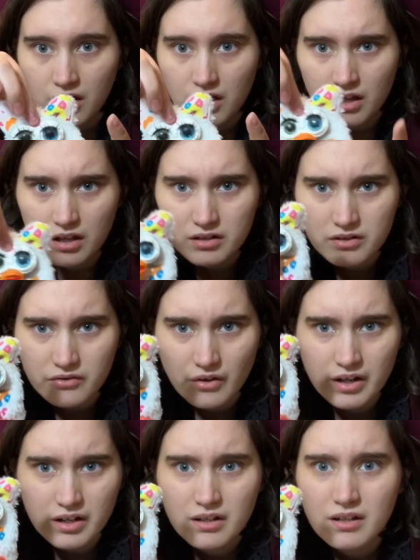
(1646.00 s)
That looks
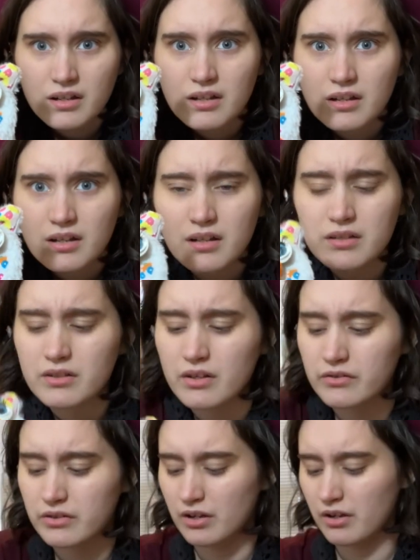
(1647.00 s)
right. That's
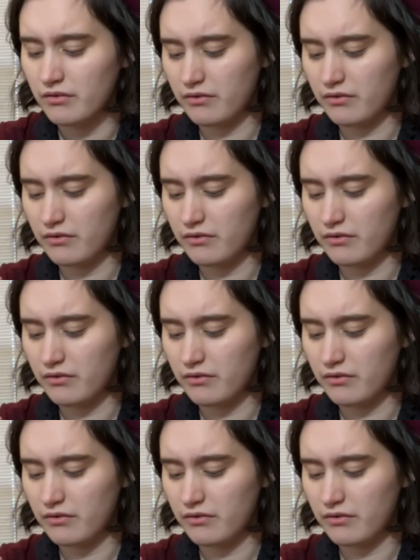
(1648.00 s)
close enough.